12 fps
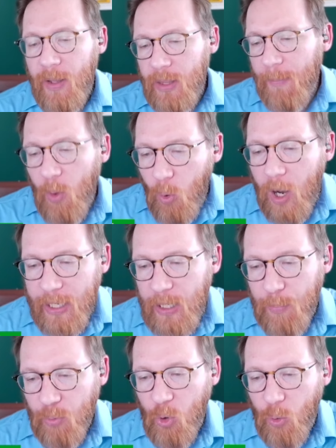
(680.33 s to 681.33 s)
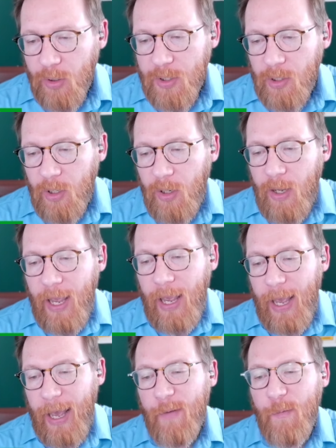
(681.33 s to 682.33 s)
The Milwaukee Brewers
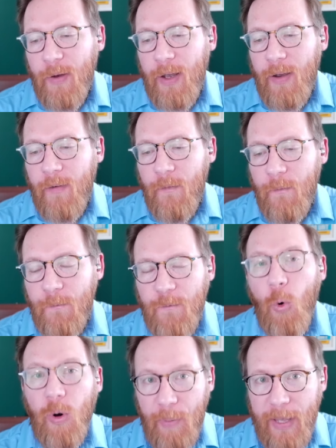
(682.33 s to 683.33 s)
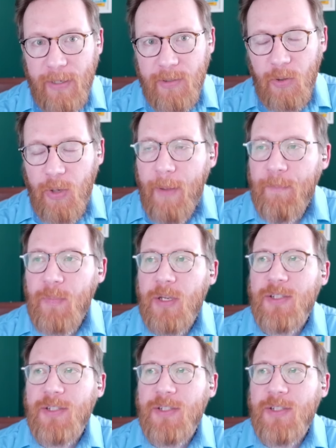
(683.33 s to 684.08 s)
have 4 picks, okay?